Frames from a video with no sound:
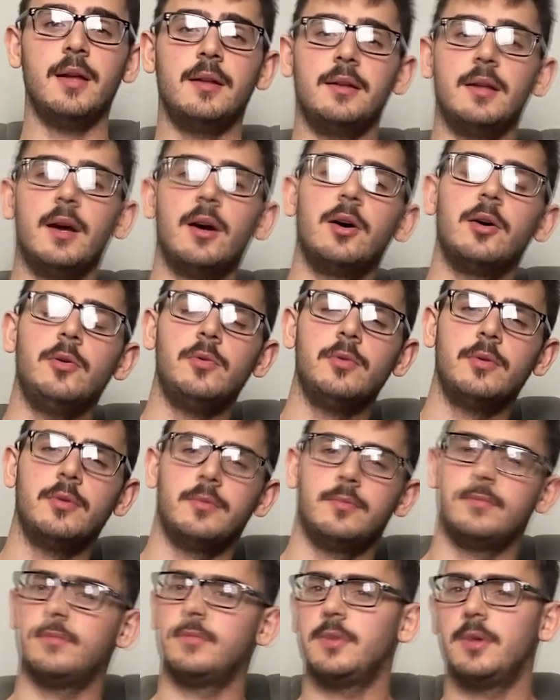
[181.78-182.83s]
Now,
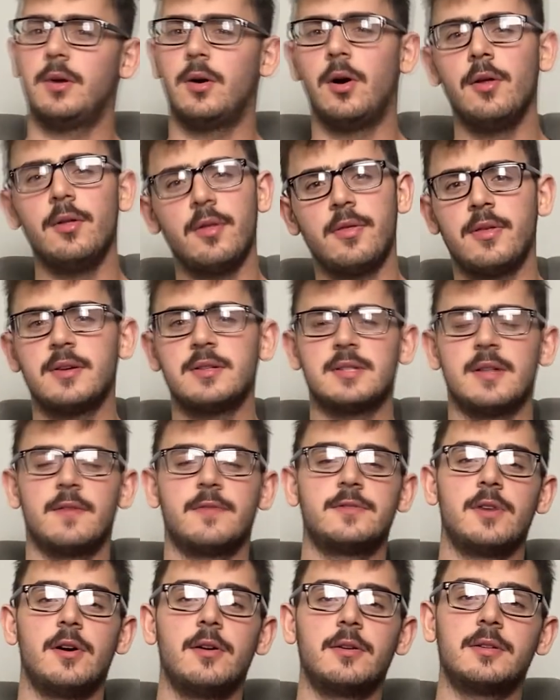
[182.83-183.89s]
all the things
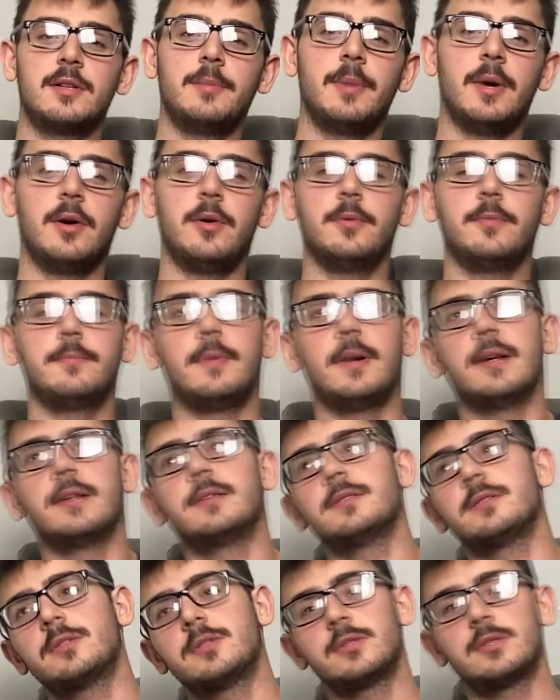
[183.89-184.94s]
I've talked about might
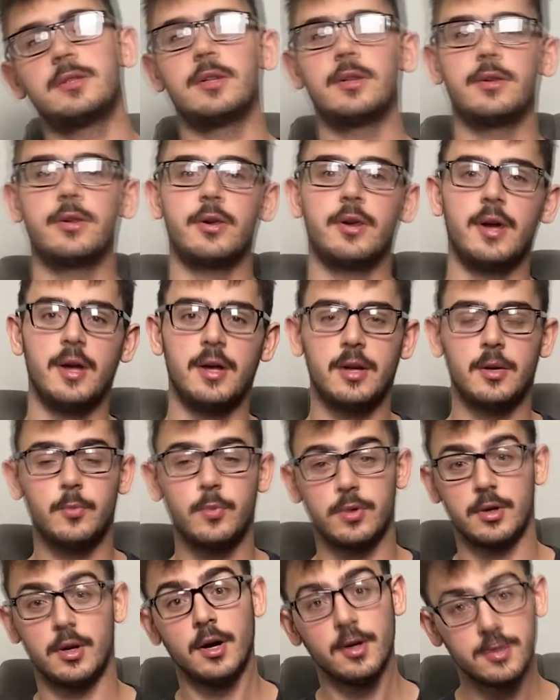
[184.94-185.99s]
stir your head up
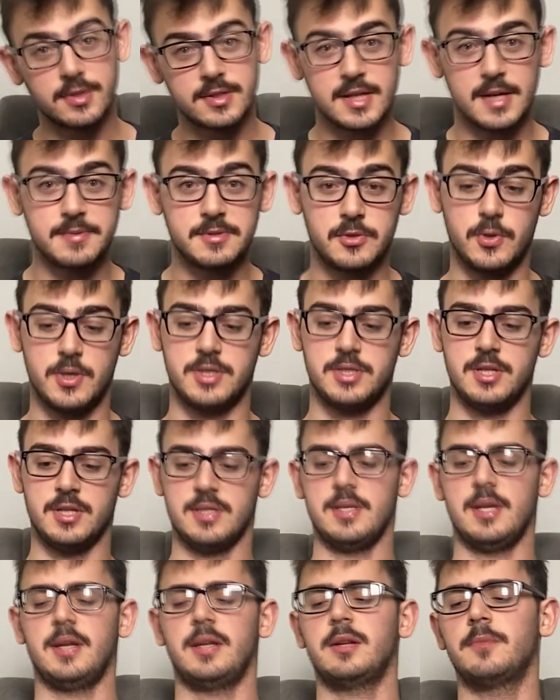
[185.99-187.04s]
with other types of
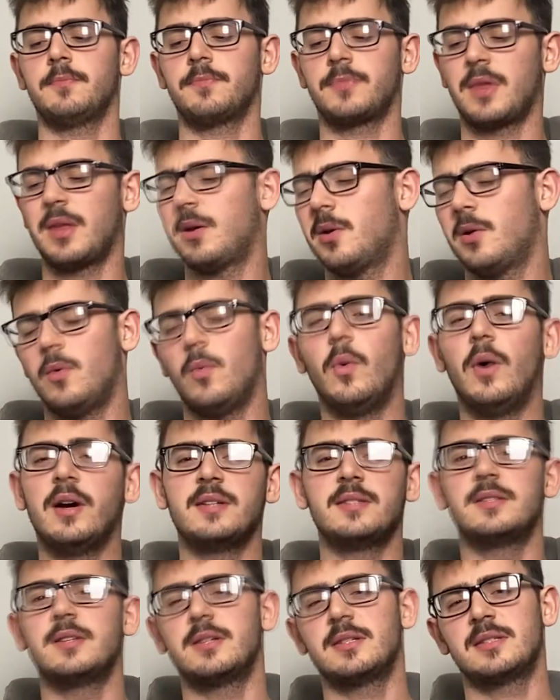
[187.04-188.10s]
questions like, why
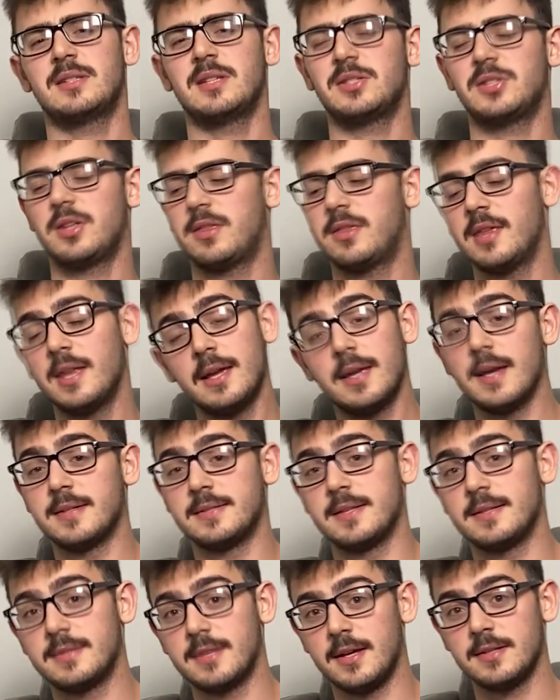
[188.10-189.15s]
is there such a thing as
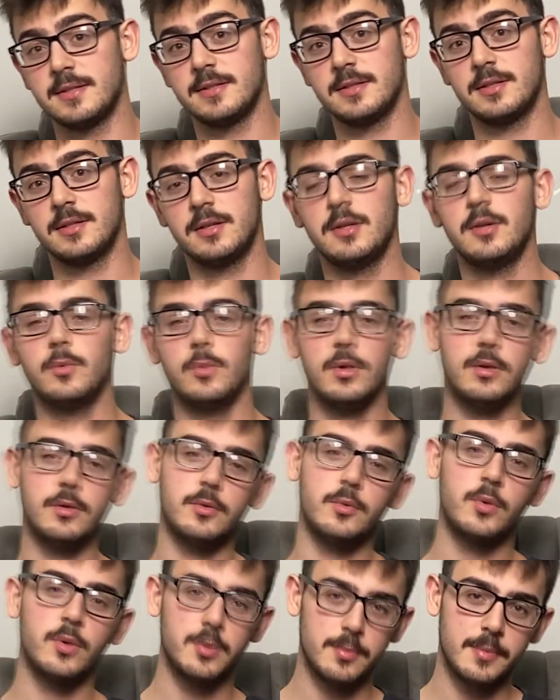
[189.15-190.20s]
a test?
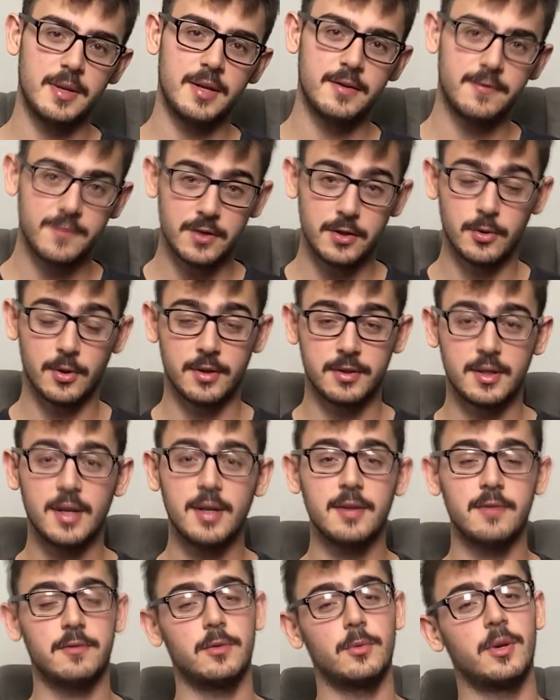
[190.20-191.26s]
Well, we made a video on
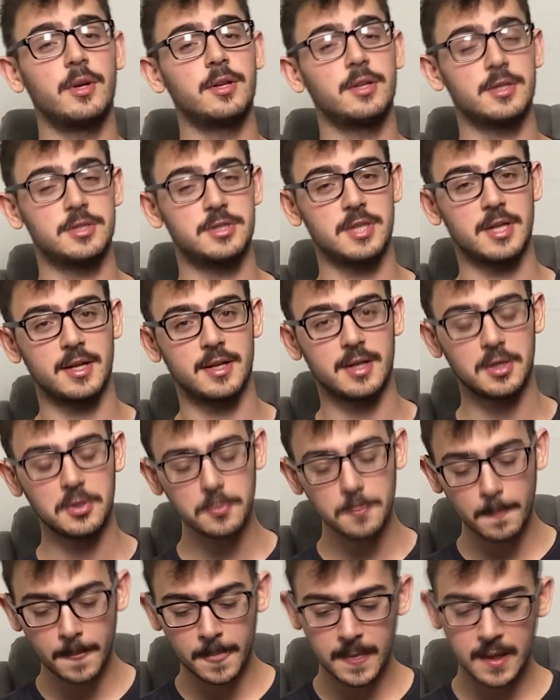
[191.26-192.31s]
that. If you want, you can check it
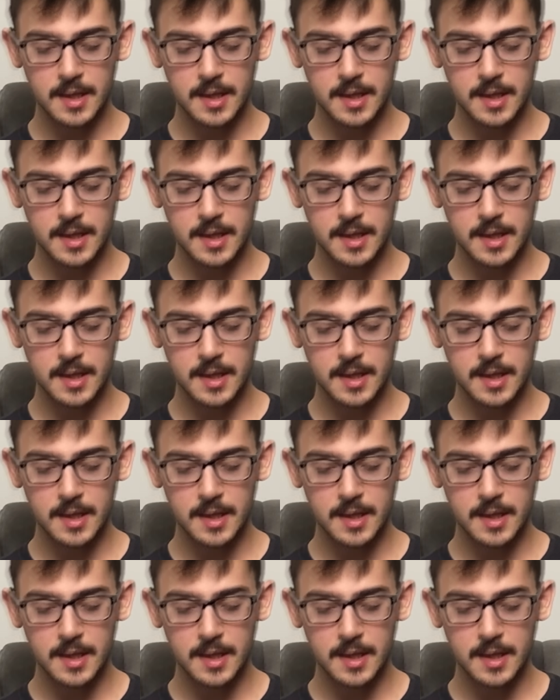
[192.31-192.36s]
out.